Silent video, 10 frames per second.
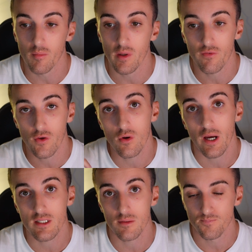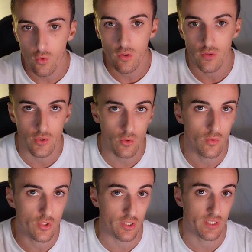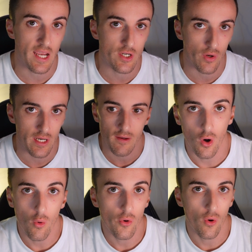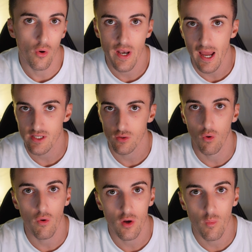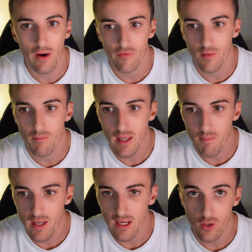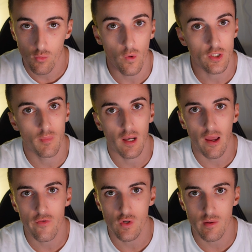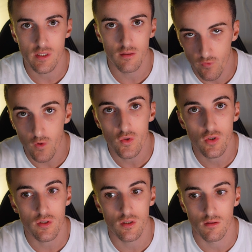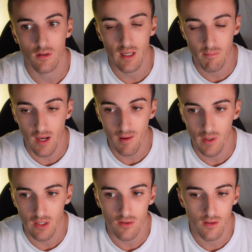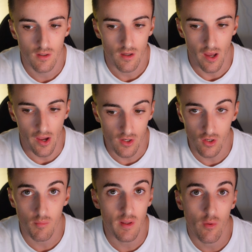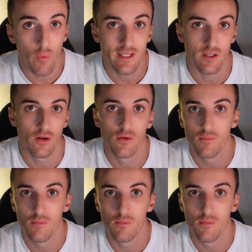But if you guys who do just day trade gold or NAS or oil, whatever it may be, and you watch my live streams, futures, in my opinion, are gonna be the way to go.